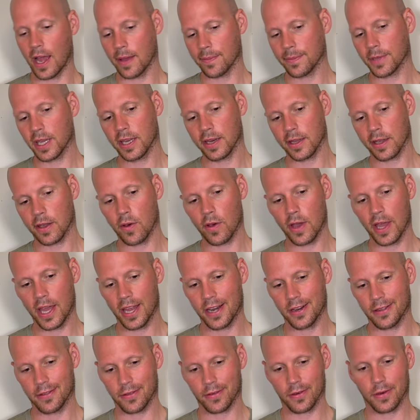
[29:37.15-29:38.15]
I'm going to go ahead
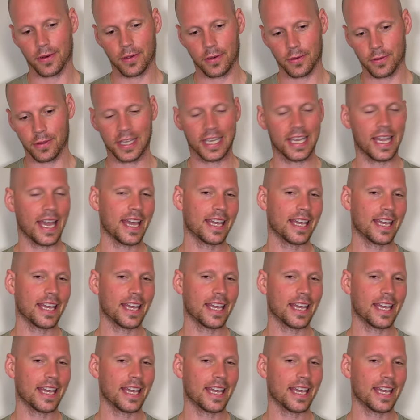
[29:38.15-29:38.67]
and throw the